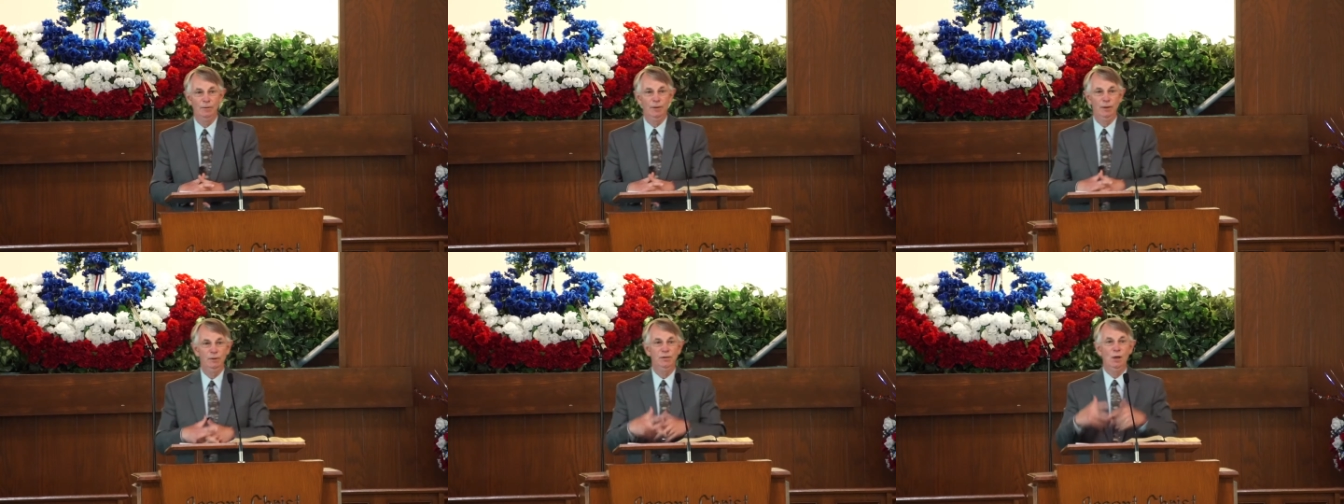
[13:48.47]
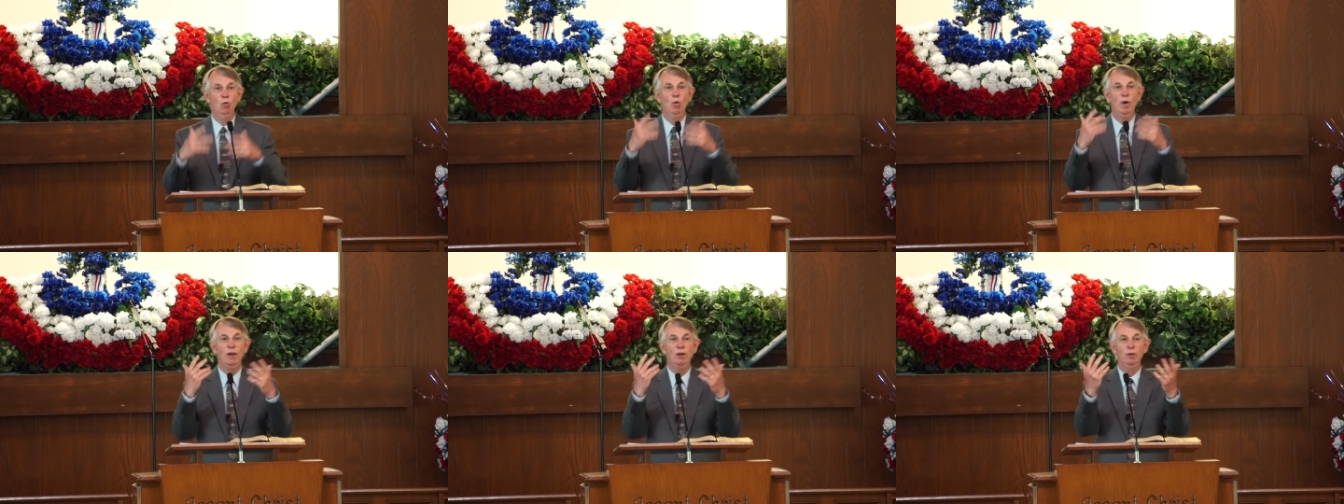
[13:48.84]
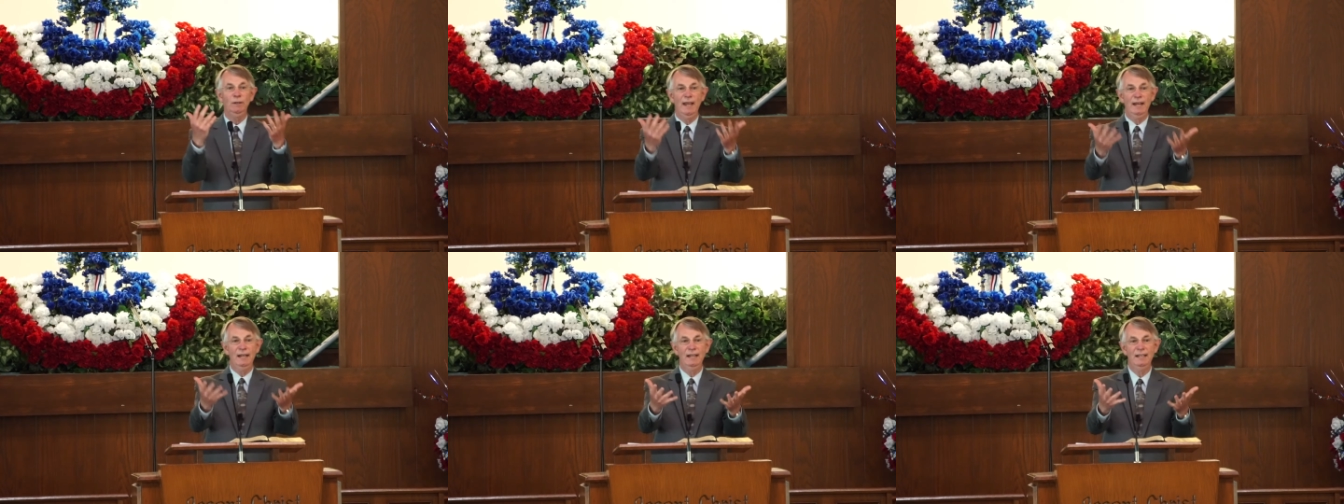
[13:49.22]
there's a widow
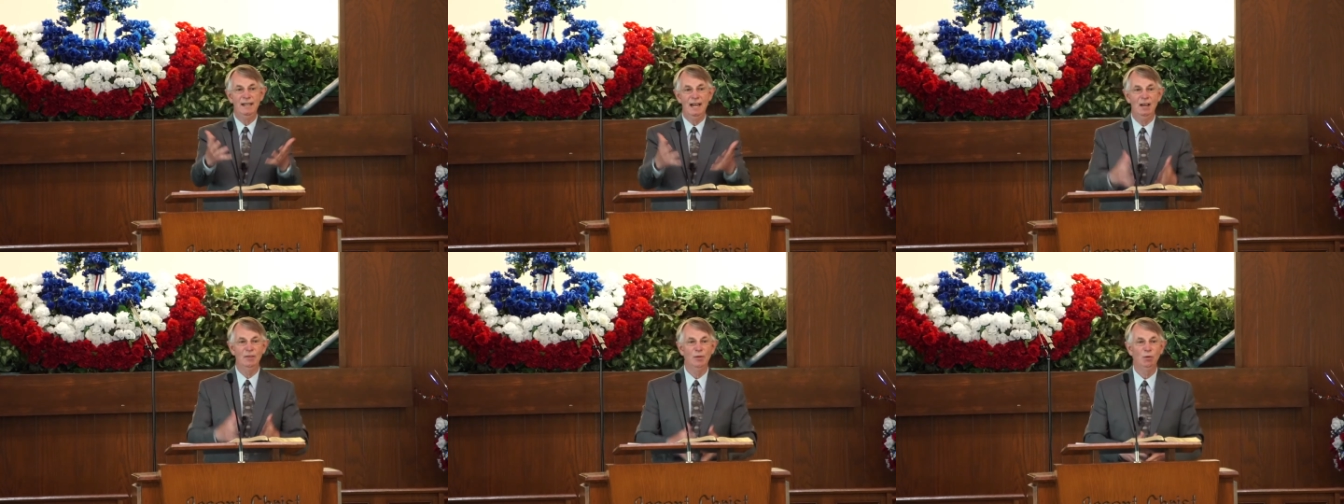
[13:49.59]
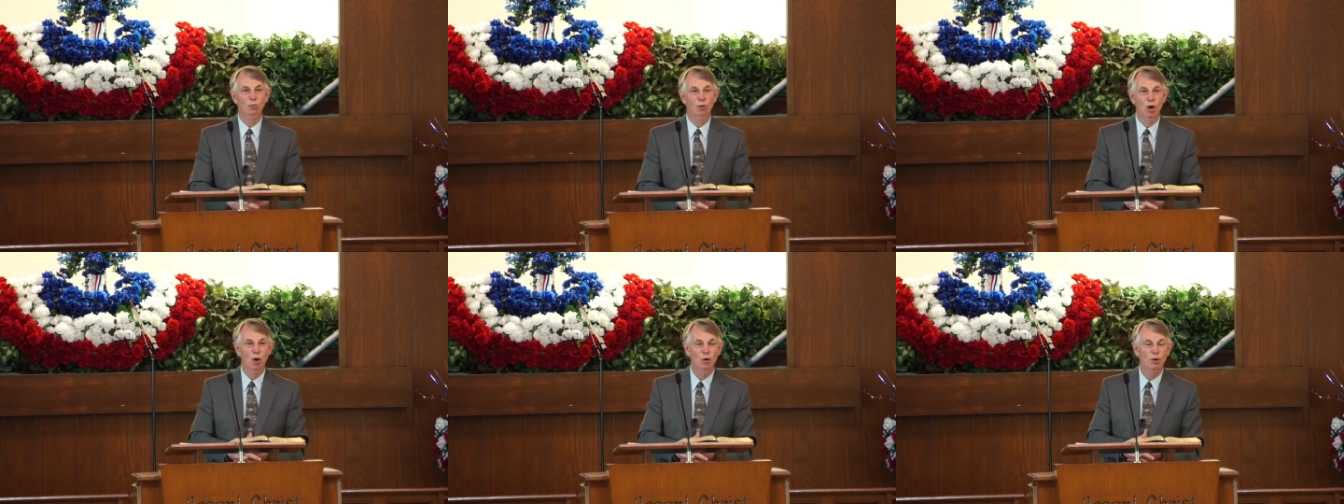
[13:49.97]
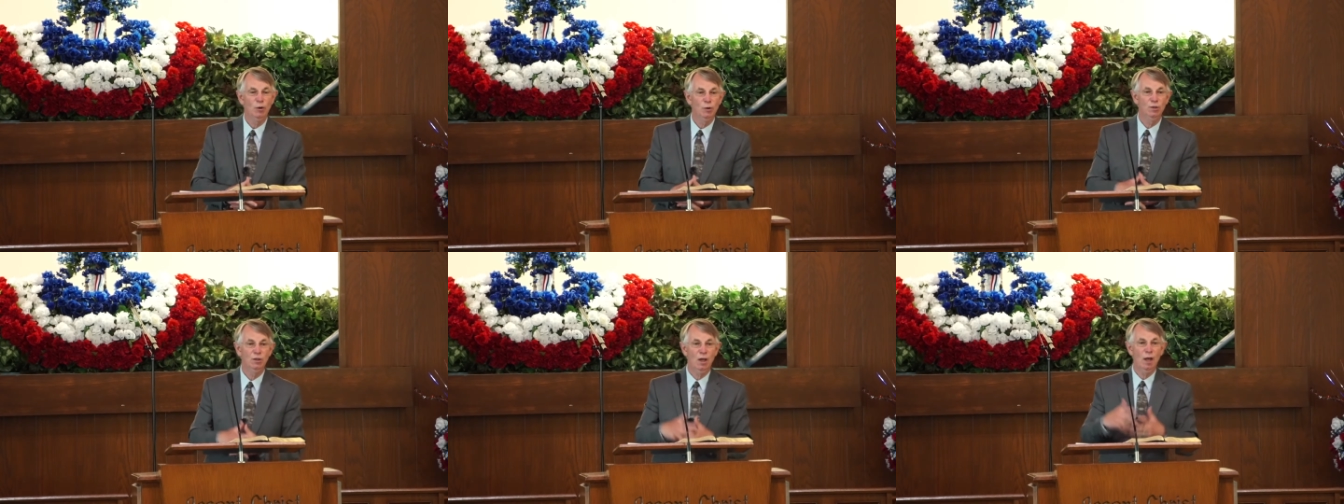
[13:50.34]
lady down the road
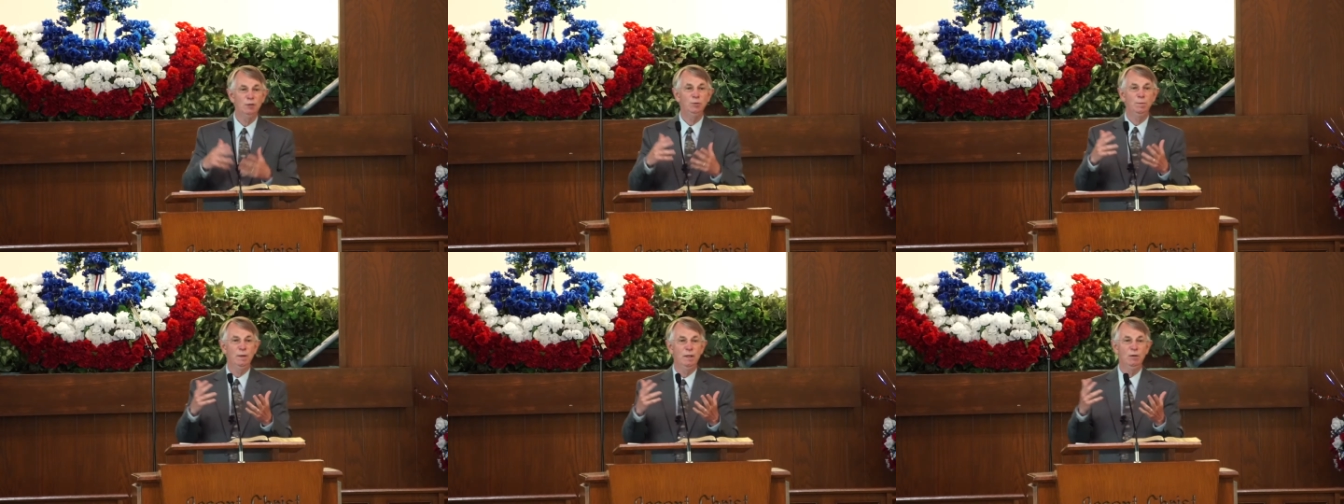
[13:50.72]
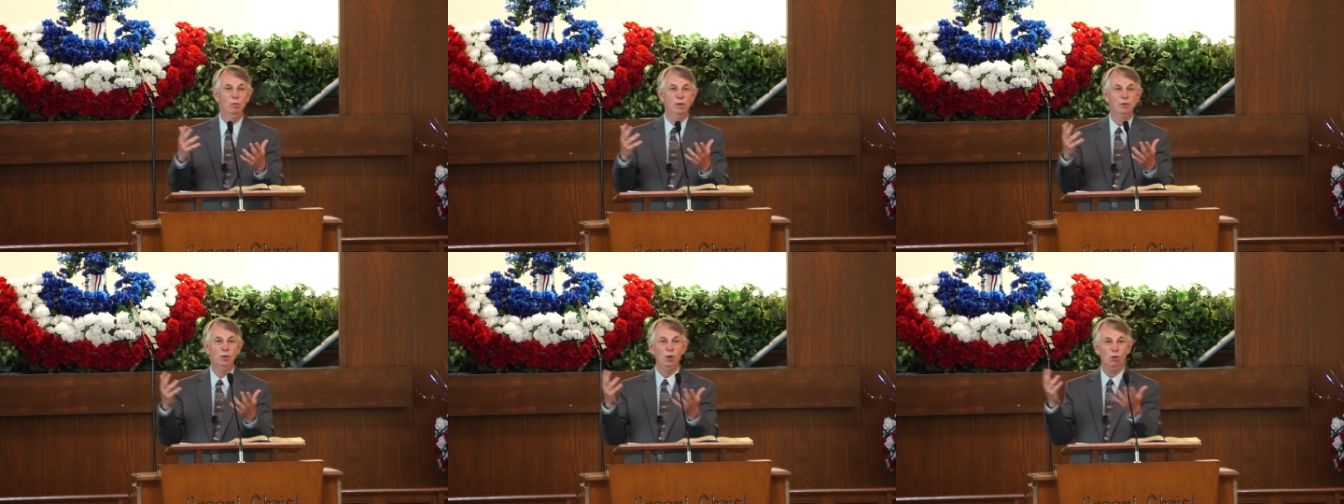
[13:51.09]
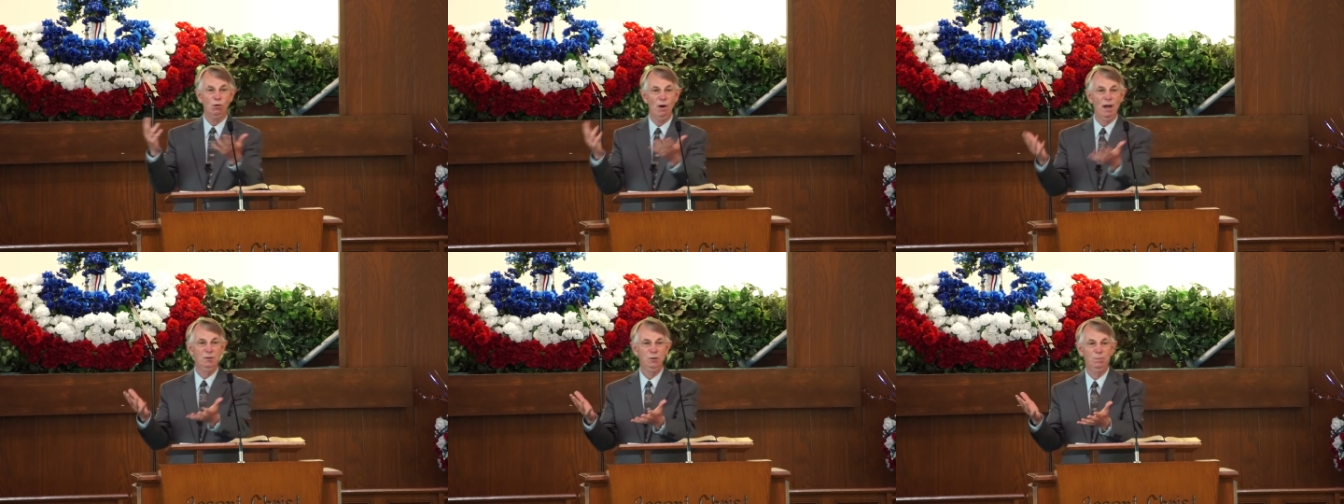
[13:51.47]
whose husband was
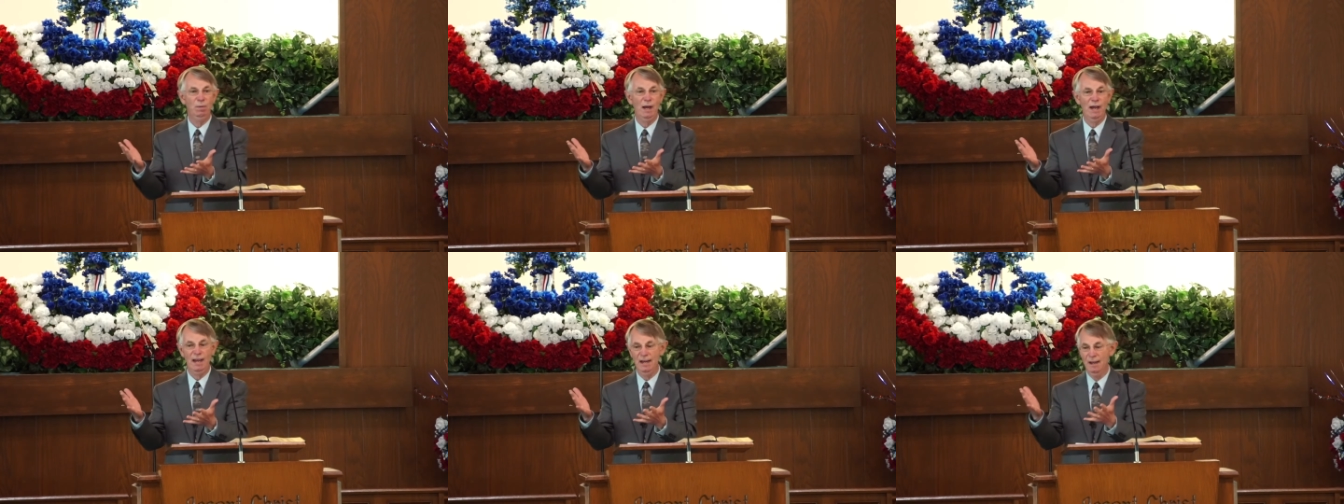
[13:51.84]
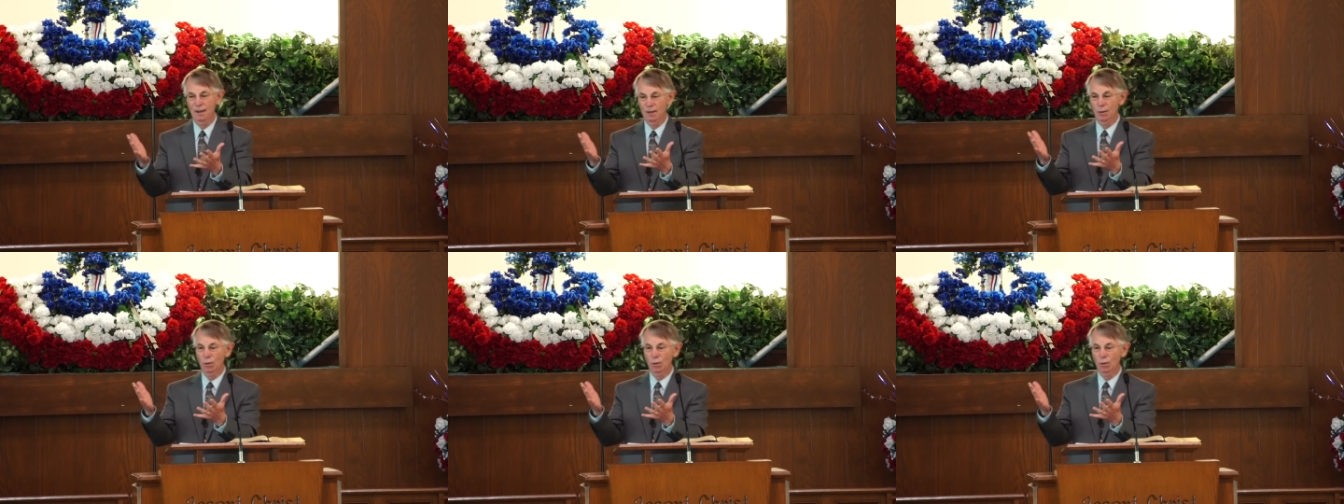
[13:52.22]
crushed by the